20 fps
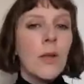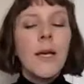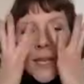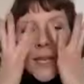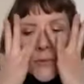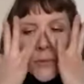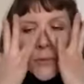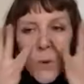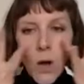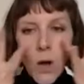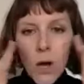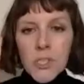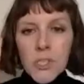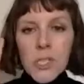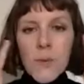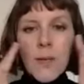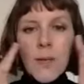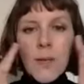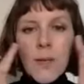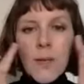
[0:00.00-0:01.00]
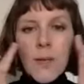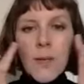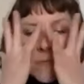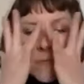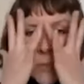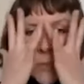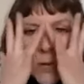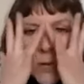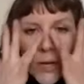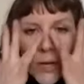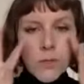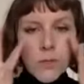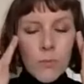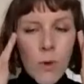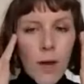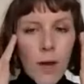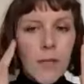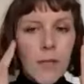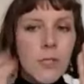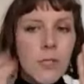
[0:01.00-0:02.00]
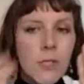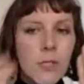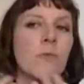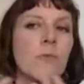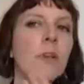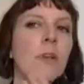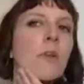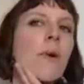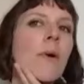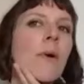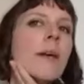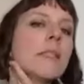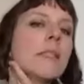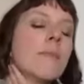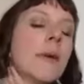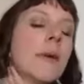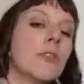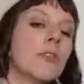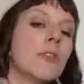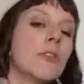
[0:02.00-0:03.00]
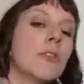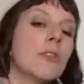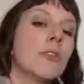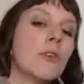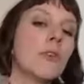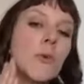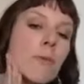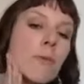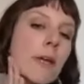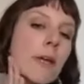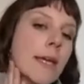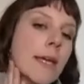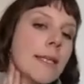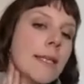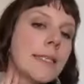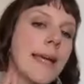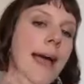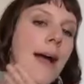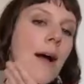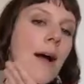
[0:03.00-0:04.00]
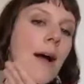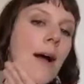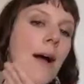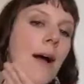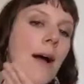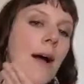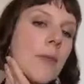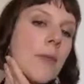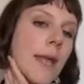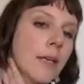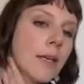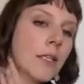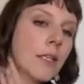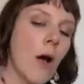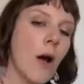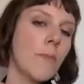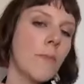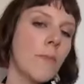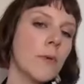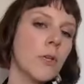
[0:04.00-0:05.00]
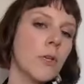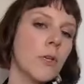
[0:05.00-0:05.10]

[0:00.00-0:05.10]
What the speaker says: And if you are doing lymph work as well, it's always really great to make sure that we bring it down the neck as well,